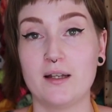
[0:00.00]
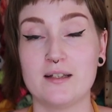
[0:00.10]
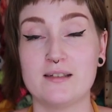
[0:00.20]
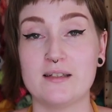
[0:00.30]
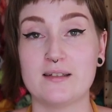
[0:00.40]

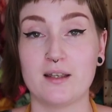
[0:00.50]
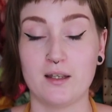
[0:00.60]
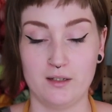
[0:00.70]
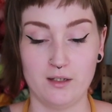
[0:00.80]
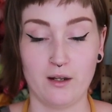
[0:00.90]
because it's
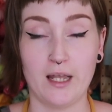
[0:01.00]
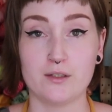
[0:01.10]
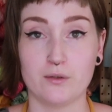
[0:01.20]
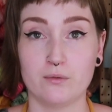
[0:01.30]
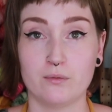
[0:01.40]
a young
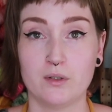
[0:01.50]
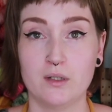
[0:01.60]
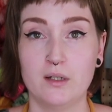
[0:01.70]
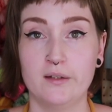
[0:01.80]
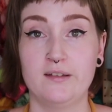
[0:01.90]
adult
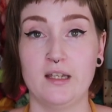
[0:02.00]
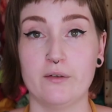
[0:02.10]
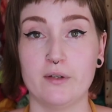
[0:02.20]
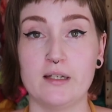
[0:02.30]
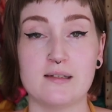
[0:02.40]

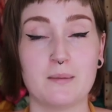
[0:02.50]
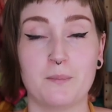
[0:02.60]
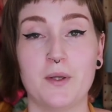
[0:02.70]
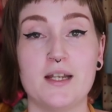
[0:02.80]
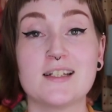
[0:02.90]
series,
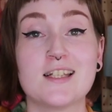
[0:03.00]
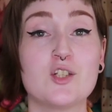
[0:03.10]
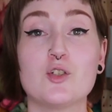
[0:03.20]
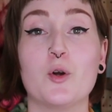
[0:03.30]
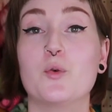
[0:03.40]
but it's
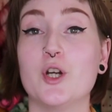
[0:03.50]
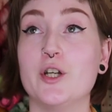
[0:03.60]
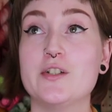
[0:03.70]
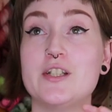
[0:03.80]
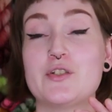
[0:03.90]
so
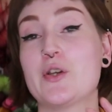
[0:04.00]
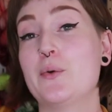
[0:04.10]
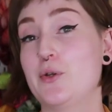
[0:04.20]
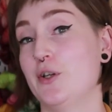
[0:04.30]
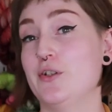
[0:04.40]
good,
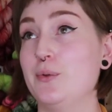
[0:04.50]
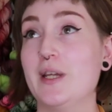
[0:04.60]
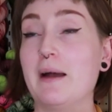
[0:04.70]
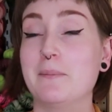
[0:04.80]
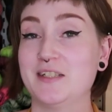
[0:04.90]
so good. You
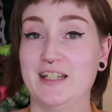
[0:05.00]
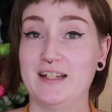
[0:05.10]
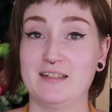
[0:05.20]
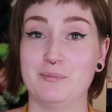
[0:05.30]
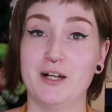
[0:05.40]
get
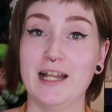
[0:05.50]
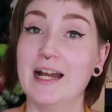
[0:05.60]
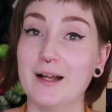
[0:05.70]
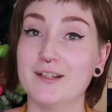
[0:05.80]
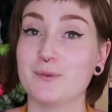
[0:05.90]
obsessed by
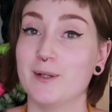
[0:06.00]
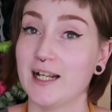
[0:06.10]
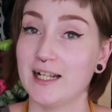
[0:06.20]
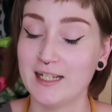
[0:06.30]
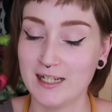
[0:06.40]
it, I
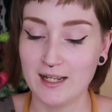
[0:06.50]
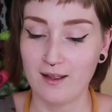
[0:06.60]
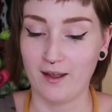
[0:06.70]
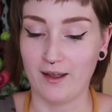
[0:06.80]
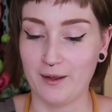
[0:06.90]
swear.
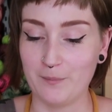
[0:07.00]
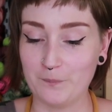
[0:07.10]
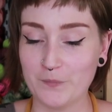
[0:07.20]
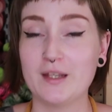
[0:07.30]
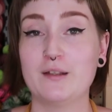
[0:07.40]

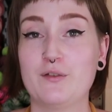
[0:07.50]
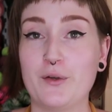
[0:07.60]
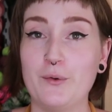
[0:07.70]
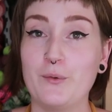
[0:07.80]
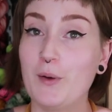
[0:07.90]

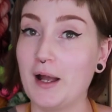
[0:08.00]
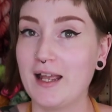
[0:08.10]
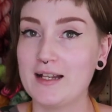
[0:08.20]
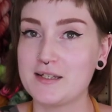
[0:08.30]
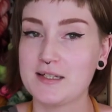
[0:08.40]
So I
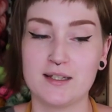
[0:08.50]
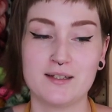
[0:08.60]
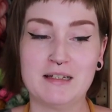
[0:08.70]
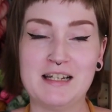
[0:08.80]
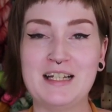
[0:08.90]
had to
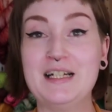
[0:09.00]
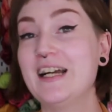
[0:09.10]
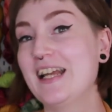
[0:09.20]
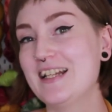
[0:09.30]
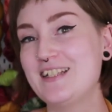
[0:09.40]

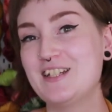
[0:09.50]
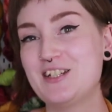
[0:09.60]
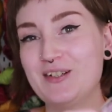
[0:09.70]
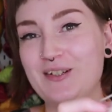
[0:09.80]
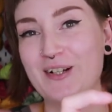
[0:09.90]

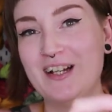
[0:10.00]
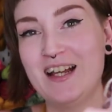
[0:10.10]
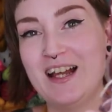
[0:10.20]
do